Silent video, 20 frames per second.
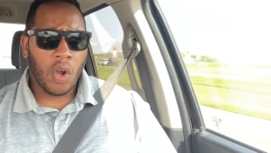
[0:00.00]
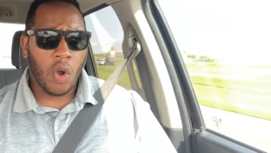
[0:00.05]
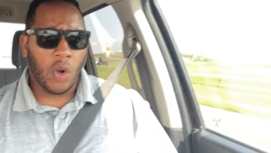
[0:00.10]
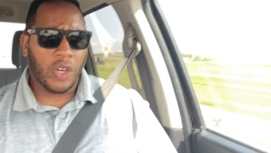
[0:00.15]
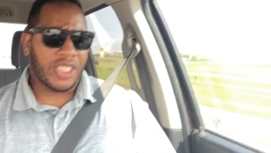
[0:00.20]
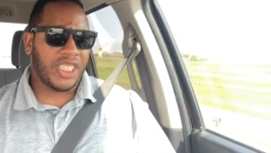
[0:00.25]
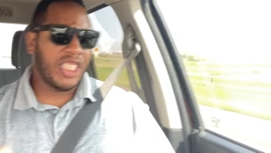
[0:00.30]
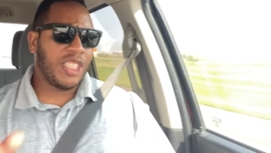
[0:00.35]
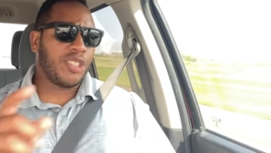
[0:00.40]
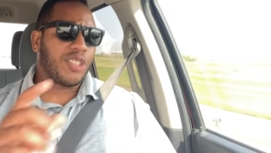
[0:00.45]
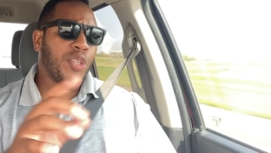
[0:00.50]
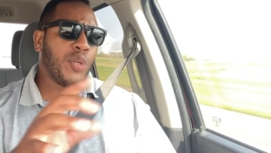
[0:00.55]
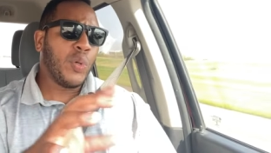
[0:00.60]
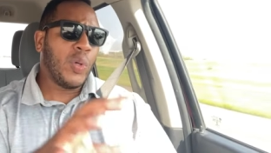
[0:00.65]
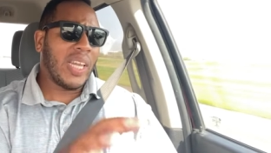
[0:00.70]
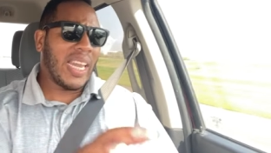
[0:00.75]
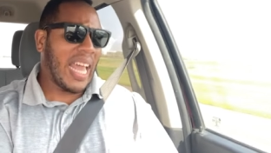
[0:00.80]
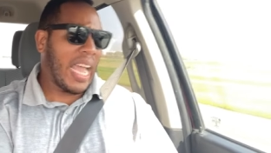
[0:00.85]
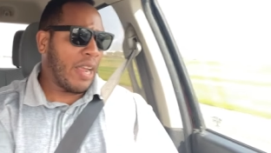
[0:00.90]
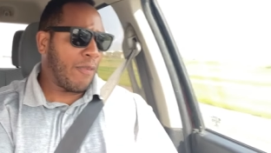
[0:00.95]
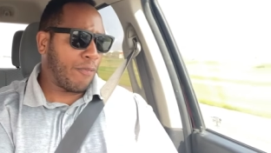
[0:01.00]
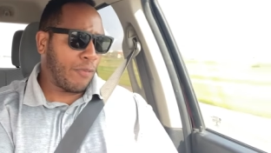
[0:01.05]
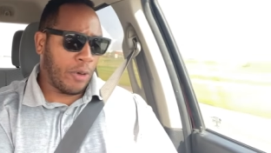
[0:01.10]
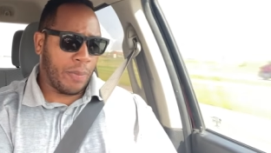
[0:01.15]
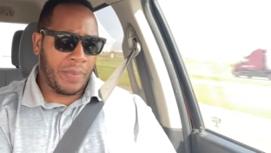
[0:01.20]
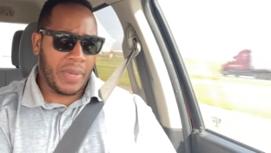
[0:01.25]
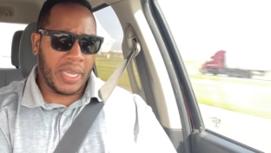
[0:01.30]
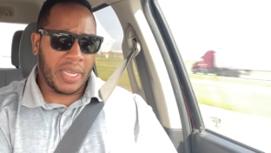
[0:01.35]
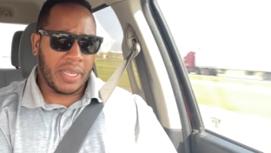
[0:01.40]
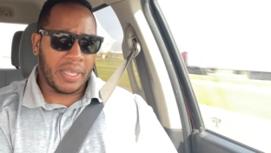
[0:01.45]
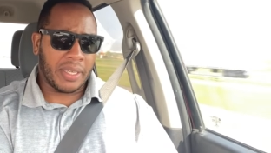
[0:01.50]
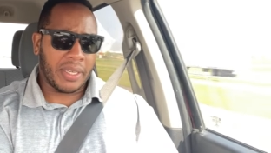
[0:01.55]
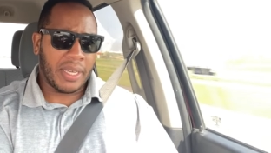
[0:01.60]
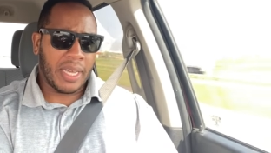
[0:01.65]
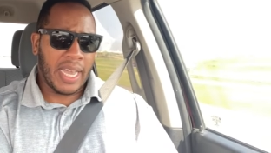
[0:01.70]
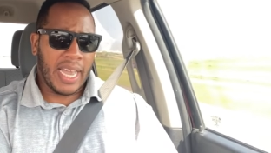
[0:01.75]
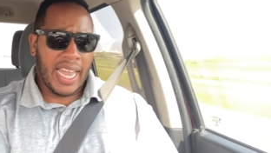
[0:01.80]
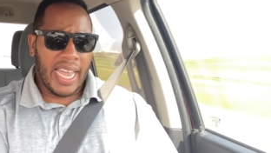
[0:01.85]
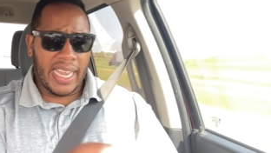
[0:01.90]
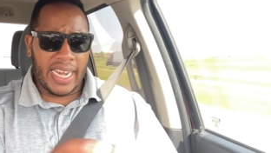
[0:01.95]
Or she's too light for me.
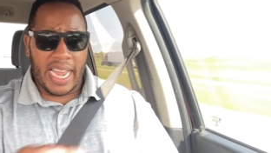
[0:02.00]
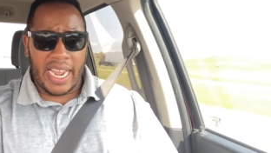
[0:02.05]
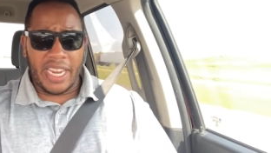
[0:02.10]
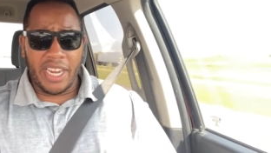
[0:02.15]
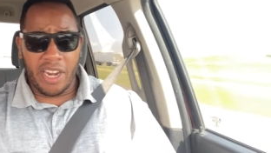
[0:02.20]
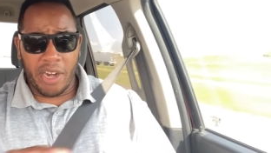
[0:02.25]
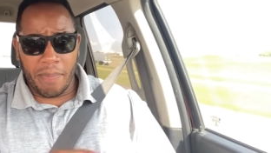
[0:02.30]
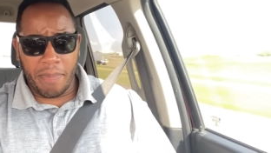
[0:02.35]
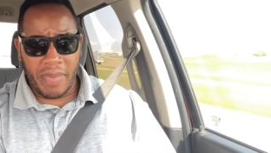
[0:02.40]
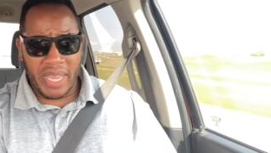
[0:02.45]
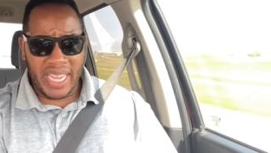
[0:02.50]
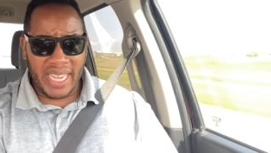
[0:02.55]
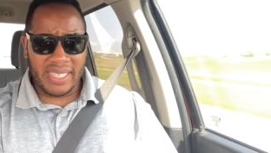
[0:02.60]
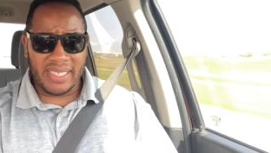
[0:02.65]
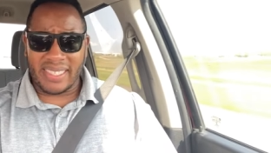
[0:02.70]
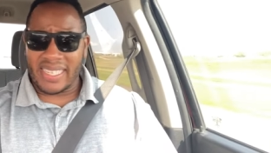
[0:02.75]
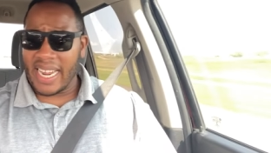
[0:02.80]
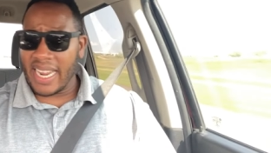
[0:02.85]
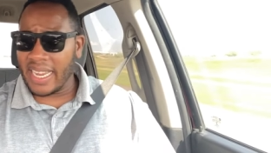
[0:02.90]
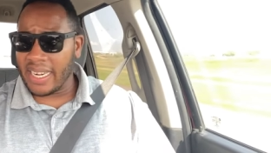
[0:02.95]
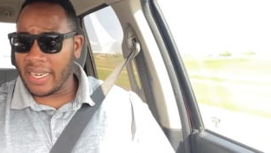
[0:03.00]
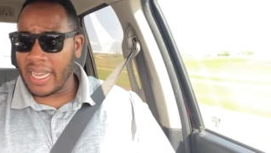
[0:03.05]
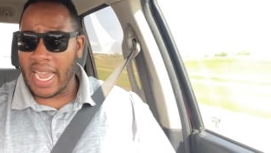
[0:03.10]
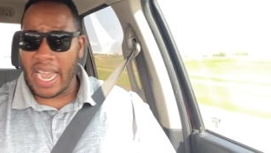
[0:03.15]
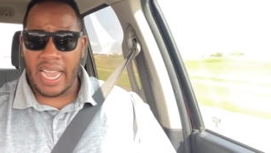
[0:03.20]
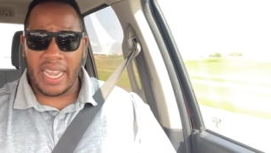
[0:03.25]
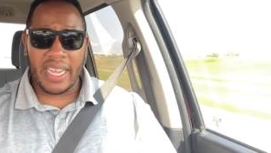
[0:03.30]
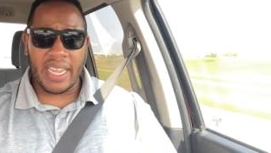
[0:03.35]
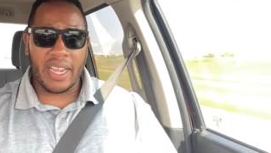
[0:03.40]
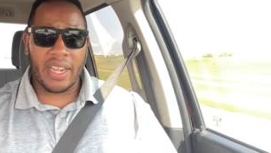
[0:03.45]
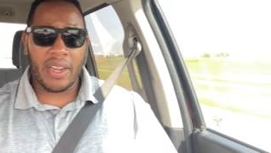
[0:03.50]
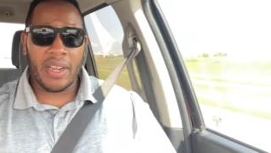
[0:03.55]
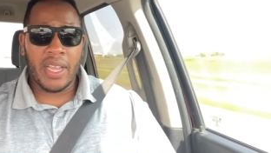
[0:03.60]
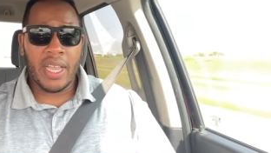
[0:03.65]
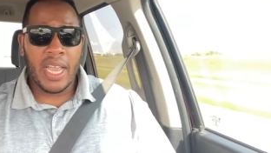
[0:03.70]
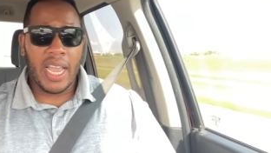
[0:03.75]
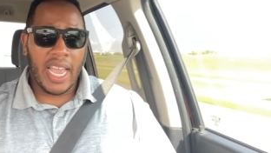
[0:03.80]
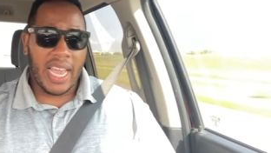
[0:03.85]
And I hear men saying, I hear,